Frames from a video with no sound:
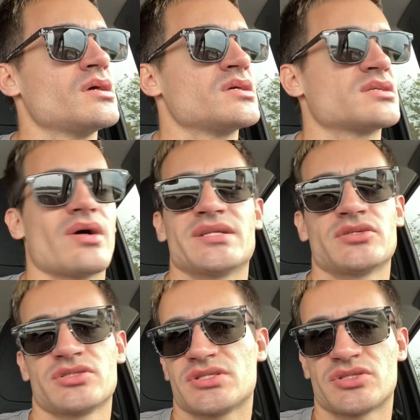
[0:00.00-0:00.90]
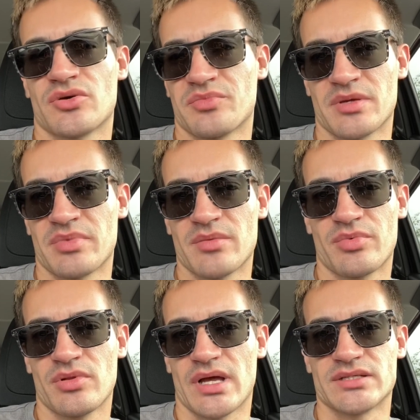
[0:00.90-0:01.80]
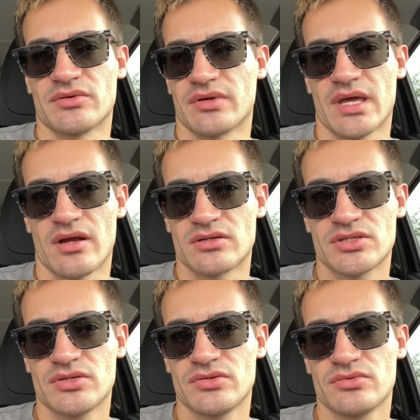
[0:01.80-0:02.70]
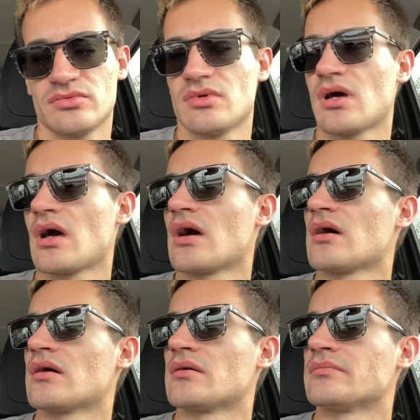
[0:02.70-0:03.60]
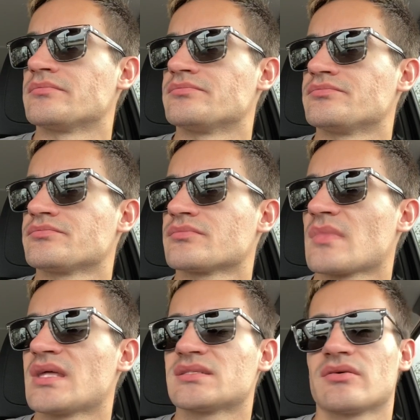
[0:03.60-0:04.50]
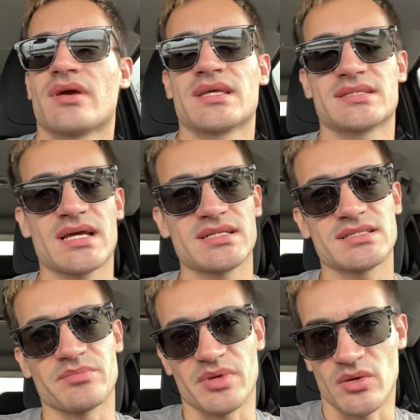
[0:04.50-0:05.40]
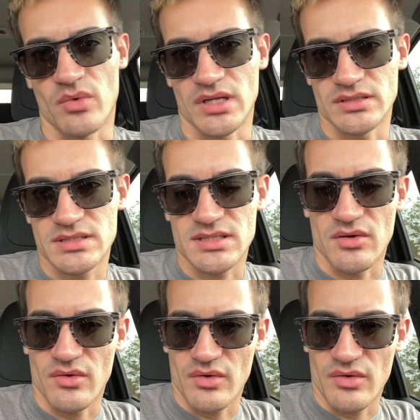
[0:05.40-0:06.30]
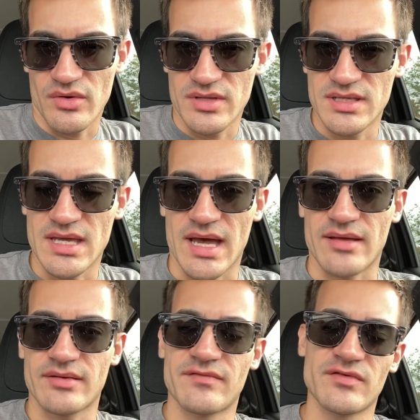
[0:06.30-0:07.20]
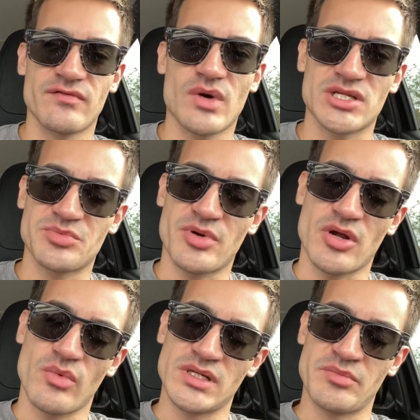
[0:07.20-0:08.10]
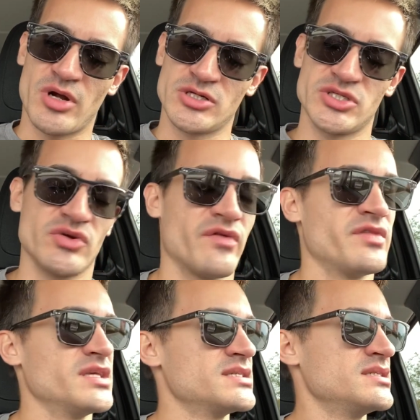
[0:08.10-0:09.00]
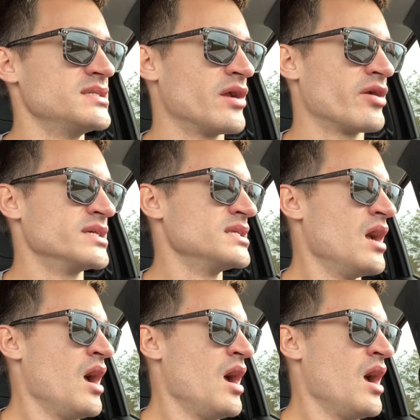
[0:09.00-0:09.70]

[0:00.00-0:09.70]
So I just don't meet people I don't care to. And so anxiety is a big one. So yeah, if you've watched part 1 and part 2 of this series,